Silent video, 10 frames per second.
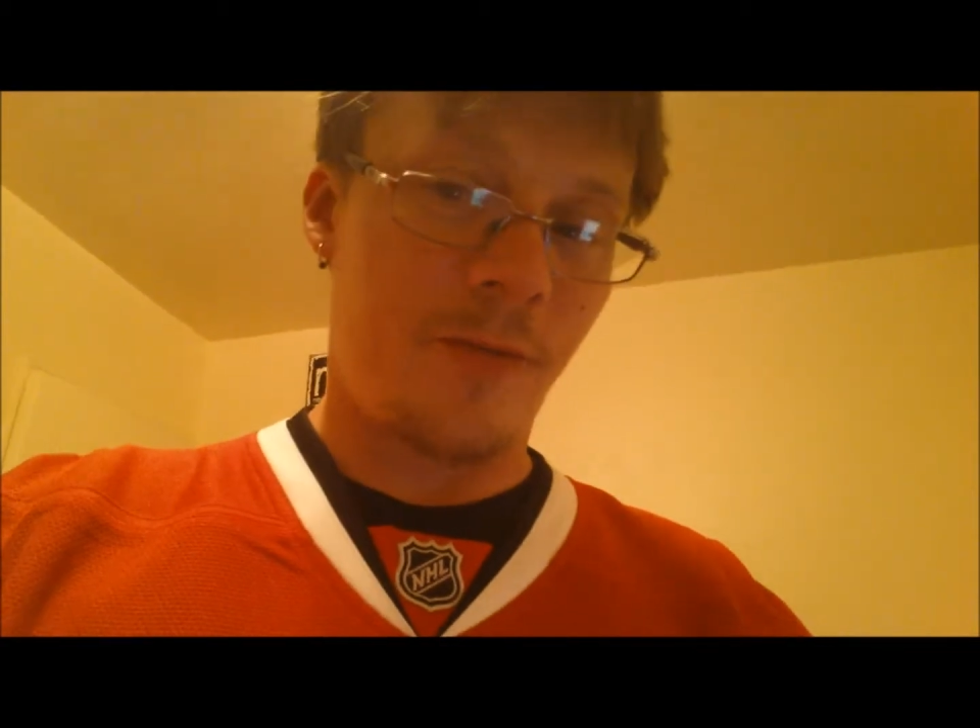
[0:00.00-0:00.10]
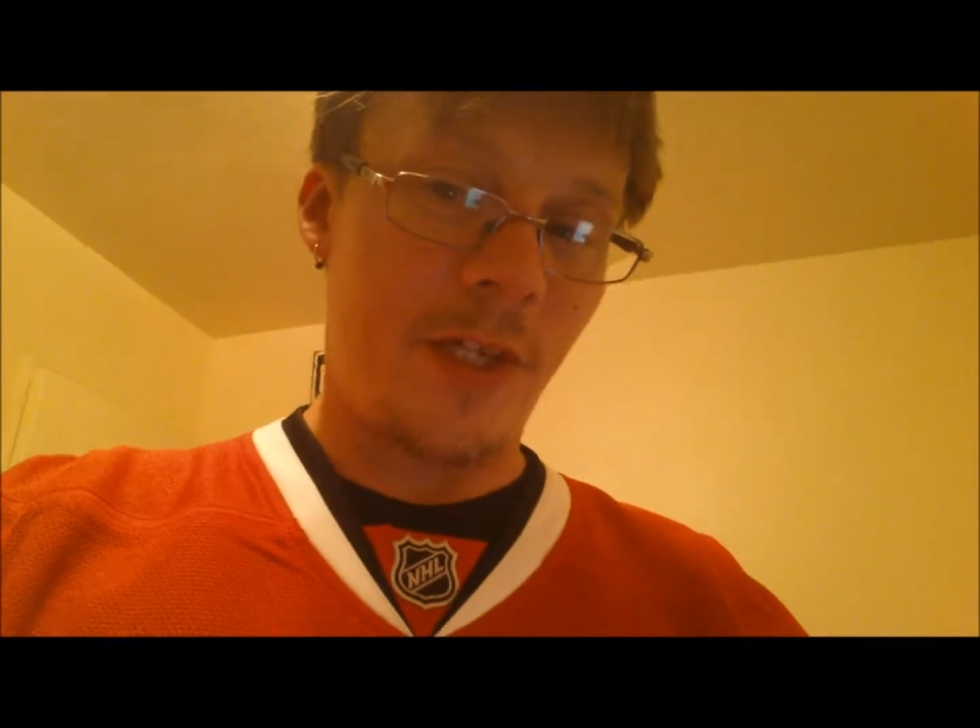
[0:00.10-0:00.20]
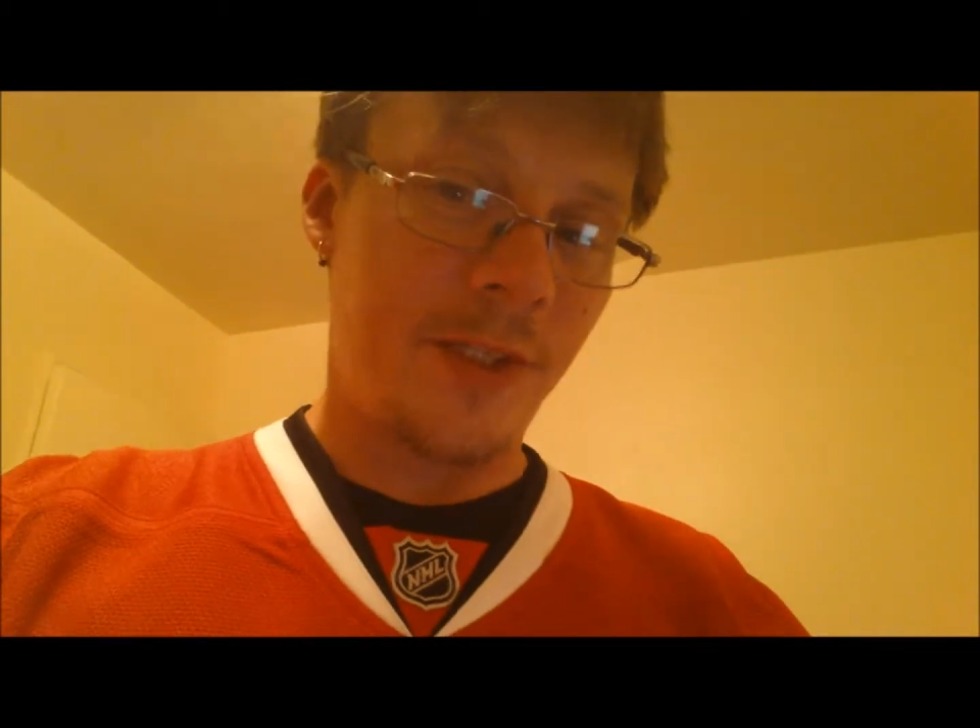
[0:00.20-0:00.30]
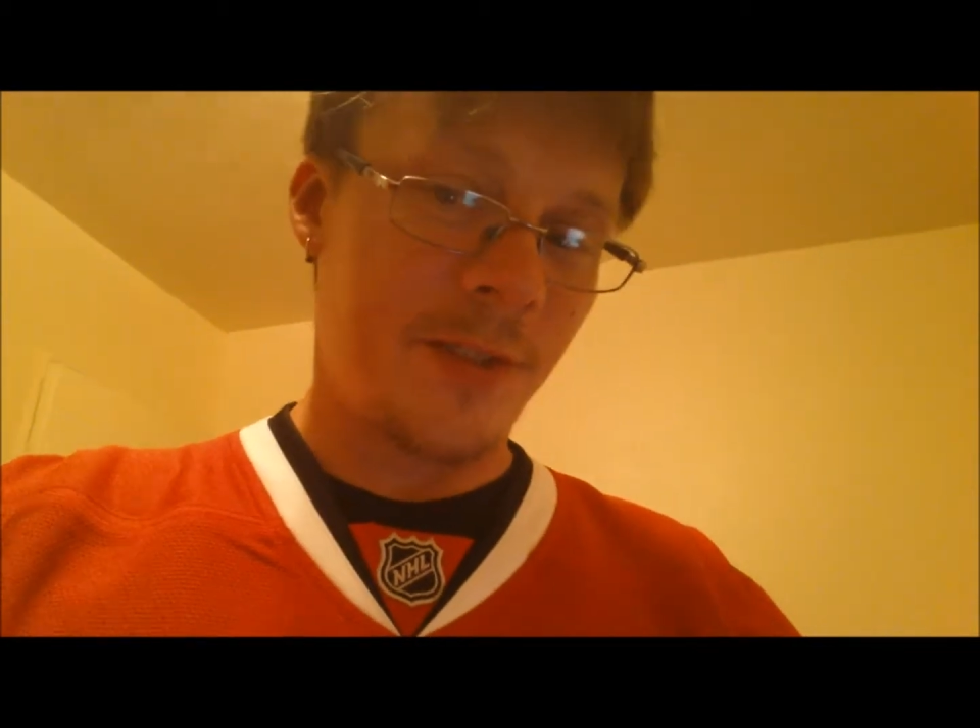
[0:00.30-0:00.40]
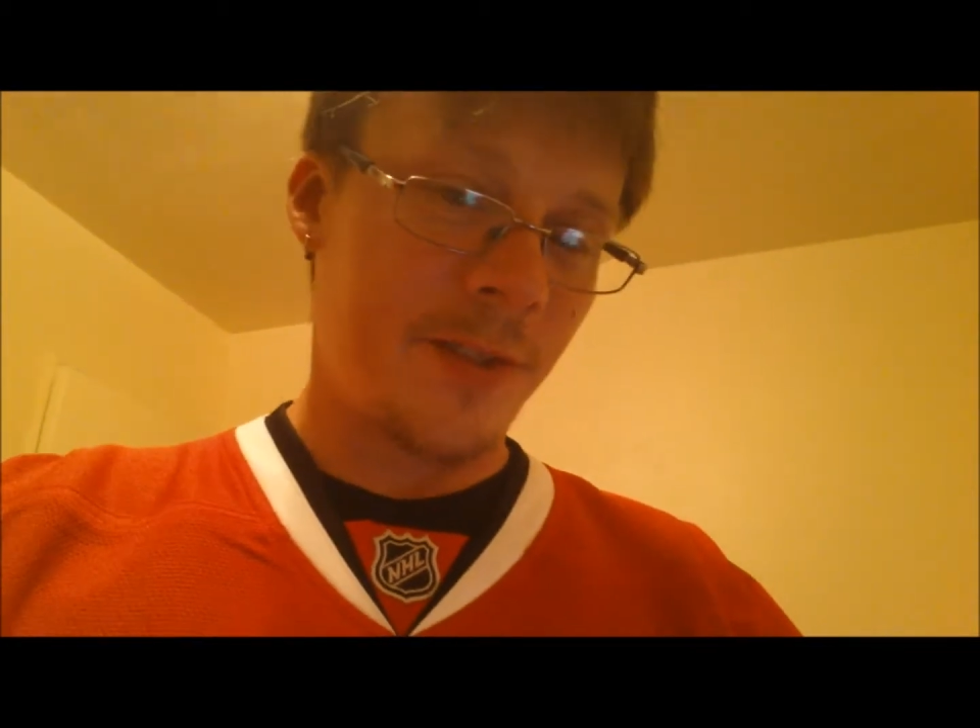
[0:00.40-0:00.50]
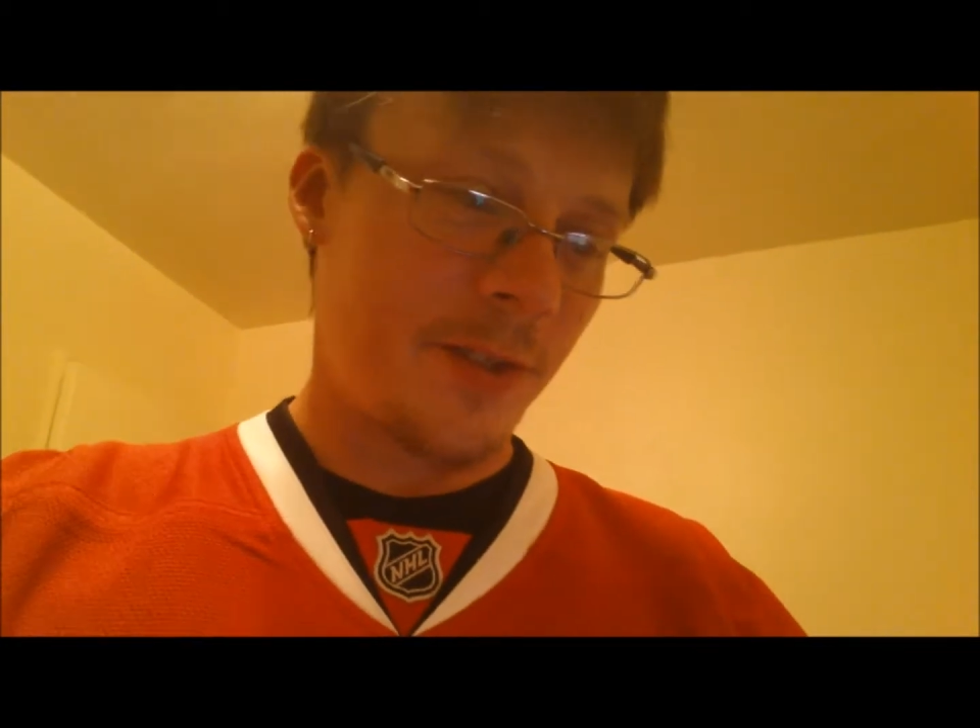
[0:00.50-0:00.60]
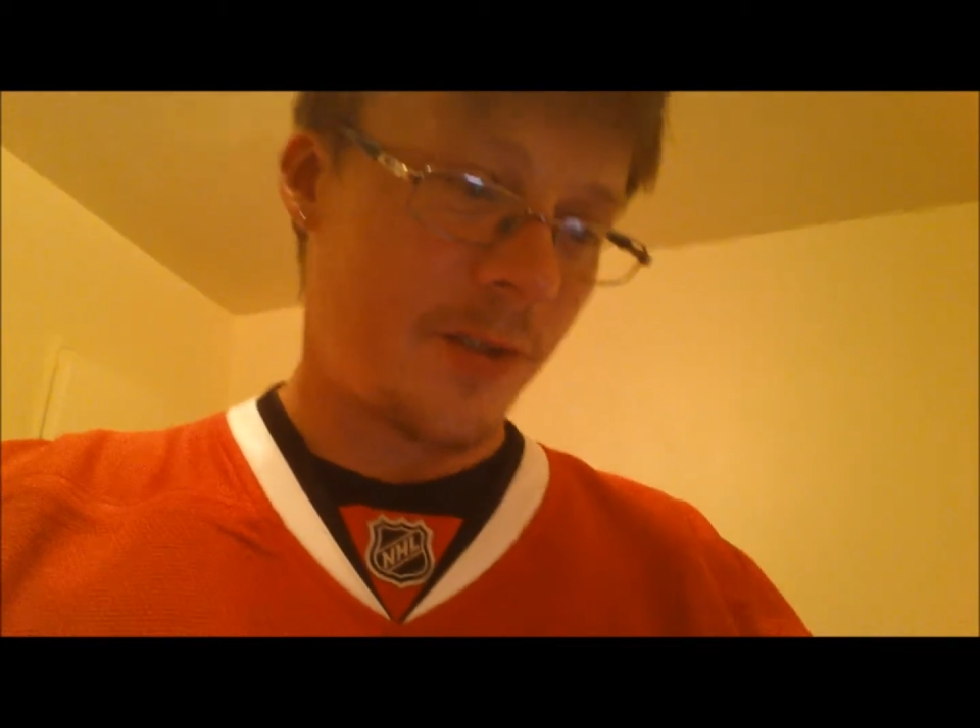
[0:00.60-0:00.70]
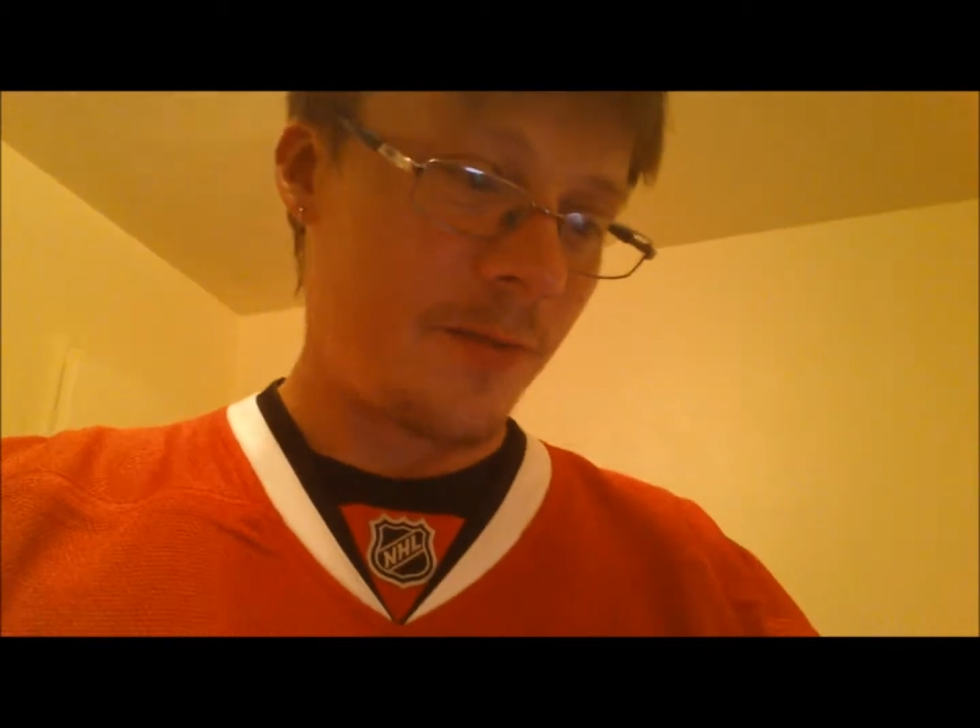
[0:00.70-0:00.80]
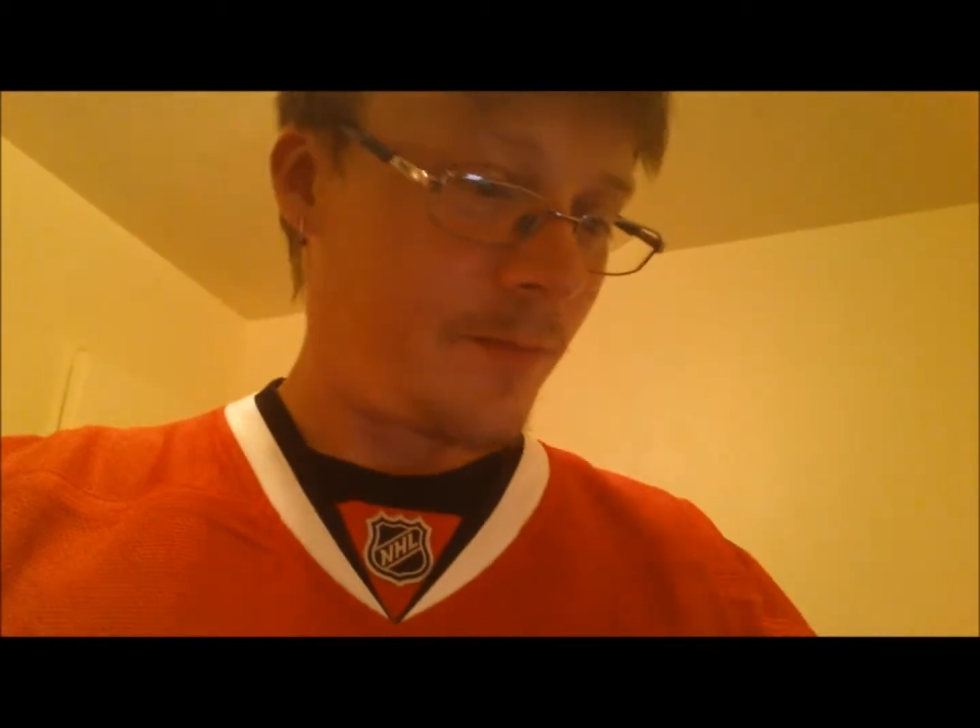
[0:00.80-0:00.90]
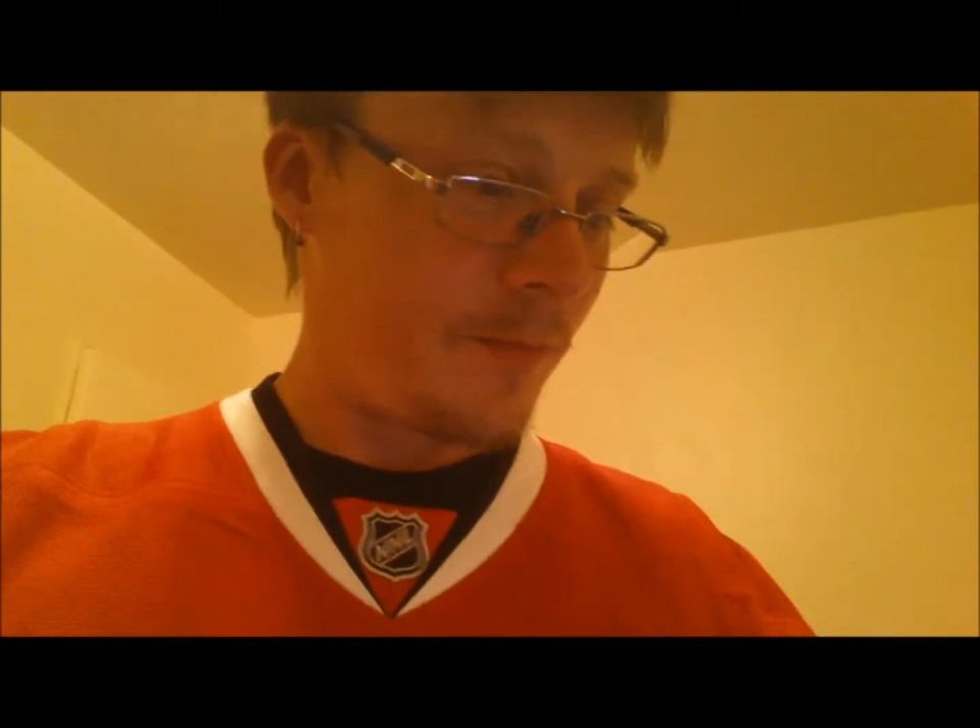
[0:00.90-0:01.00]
Russians are